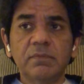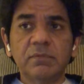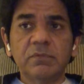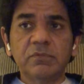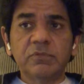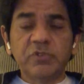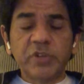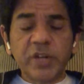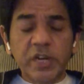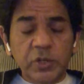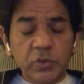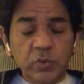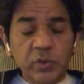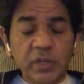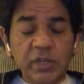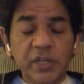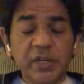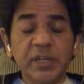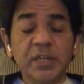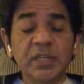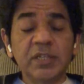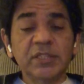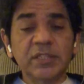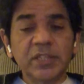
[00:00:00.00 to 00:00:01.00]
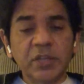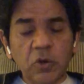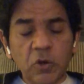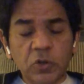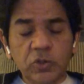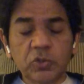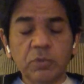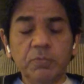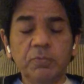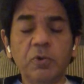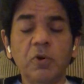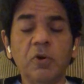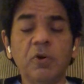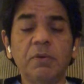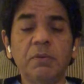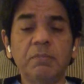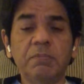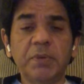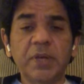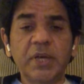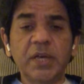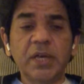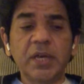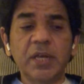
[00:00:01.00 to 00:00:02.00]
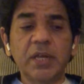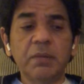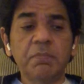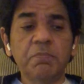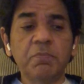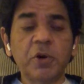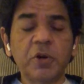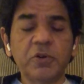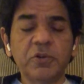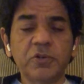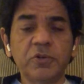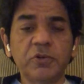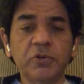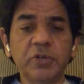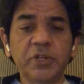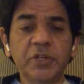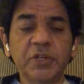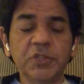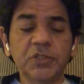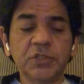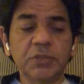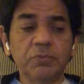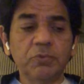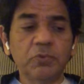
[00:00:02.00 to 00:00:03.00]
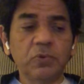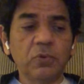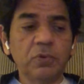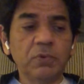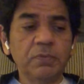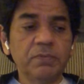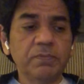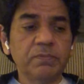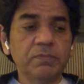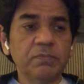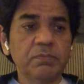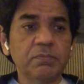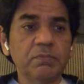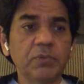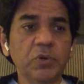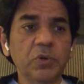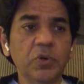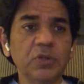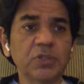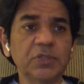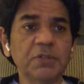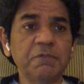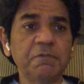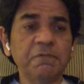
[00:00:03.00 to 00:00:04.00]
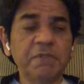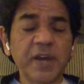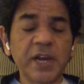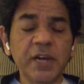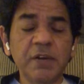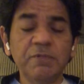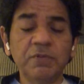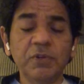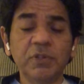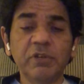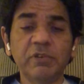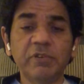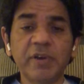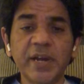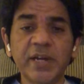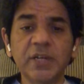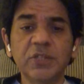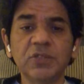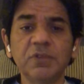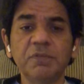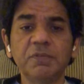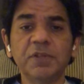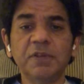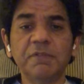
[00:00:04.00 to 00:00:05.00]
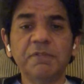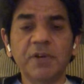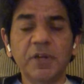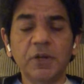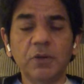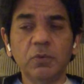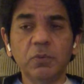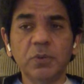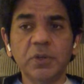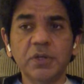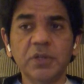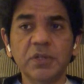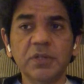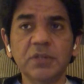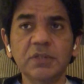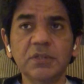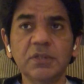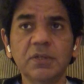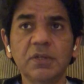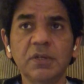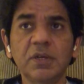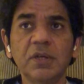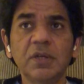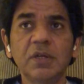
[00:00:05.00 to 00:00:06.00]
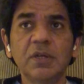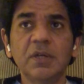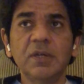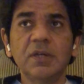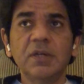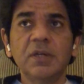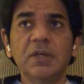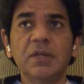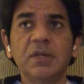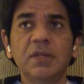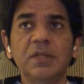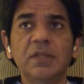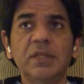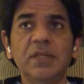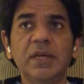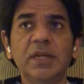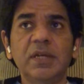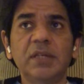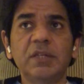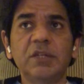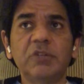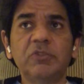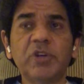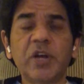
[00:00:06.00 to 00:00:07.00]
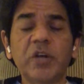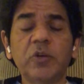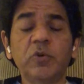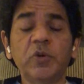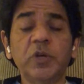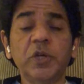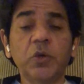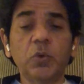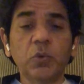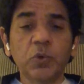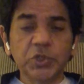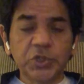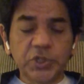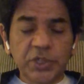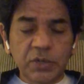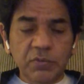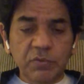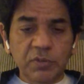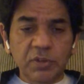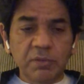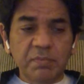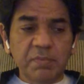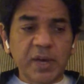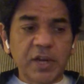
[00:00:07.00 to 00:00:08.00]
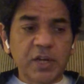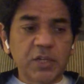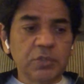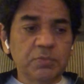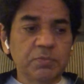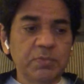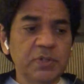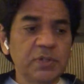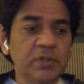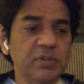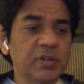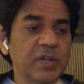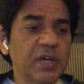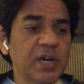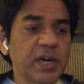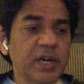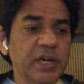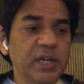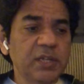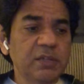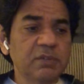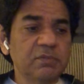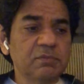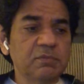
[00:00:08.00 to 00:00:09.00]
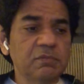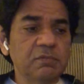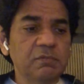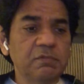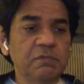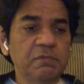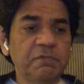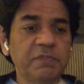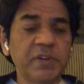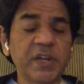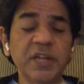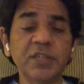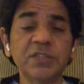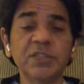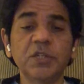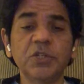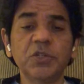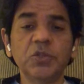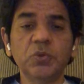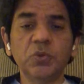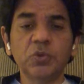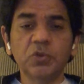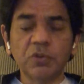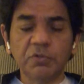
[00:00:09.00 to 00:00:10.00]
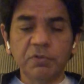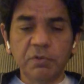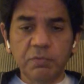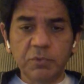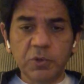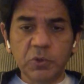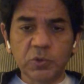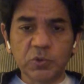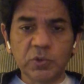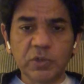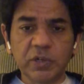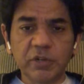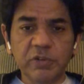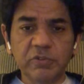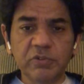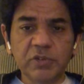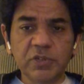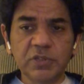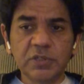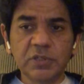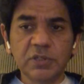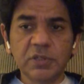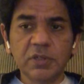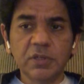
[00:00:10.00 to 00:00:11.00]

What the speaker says: trade union leaders, they also play an important leadership role because they fight for the rights of their fellow workers. They try to negotiate with the management regarding various issues of a mutual interest